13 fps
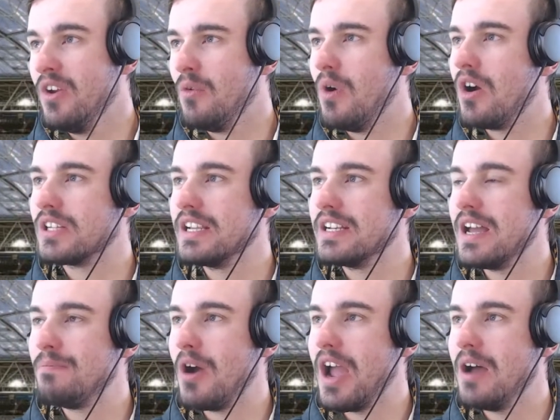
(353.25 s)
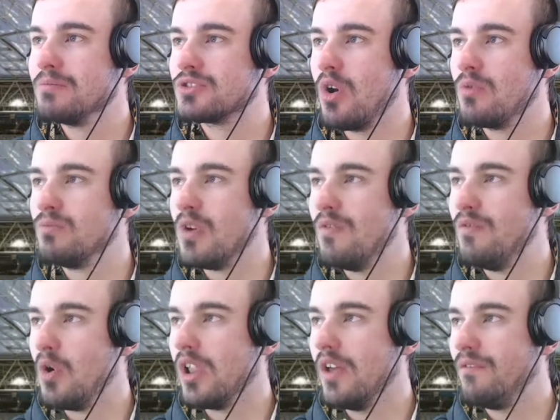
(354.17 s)
Well cleaned up by Armstrong
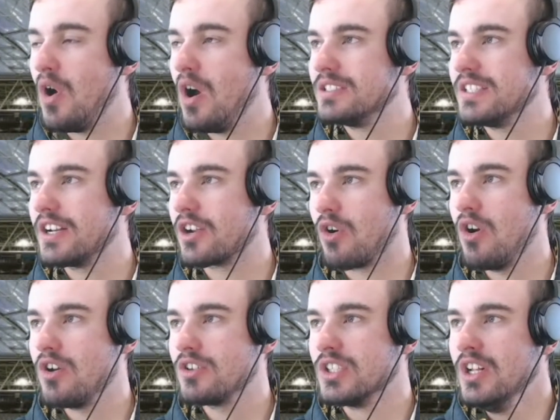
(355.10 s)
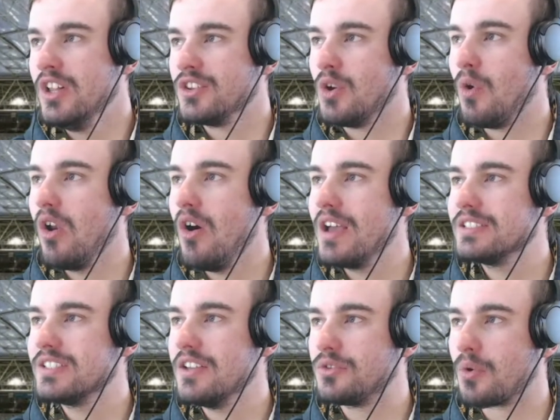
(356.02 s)
Ravula, fires it across to
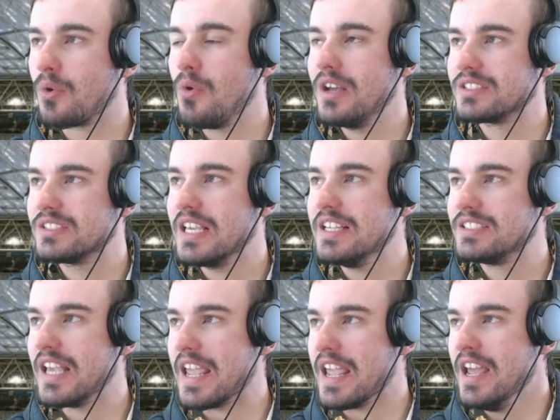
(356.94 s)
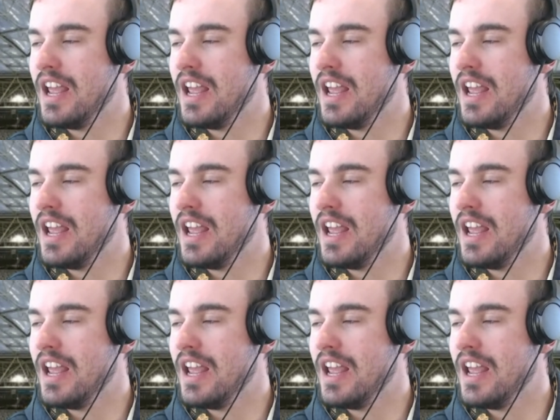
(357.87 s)
Eliza Drua Sisi.